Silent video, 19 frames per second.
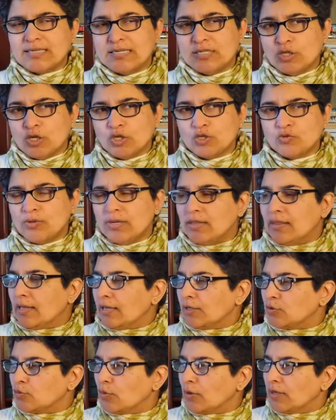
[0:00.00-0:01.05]
I did not read
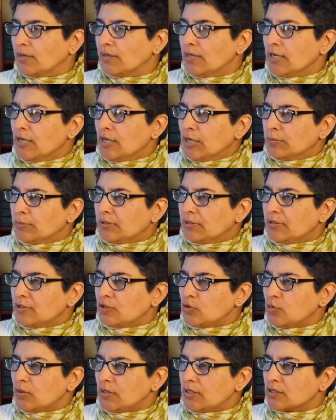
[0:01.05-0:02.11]
that one. But
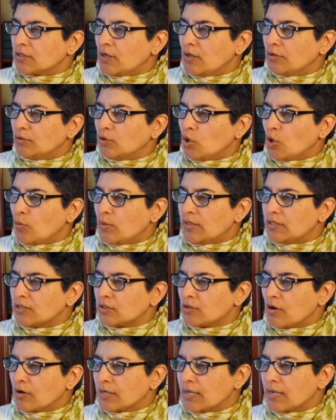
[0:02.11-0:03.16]
this one is called No One Is
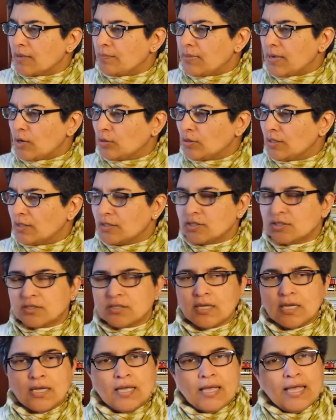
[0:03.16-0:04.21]
Talking About
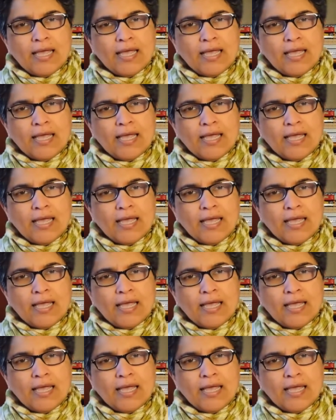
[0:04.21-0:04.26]
This.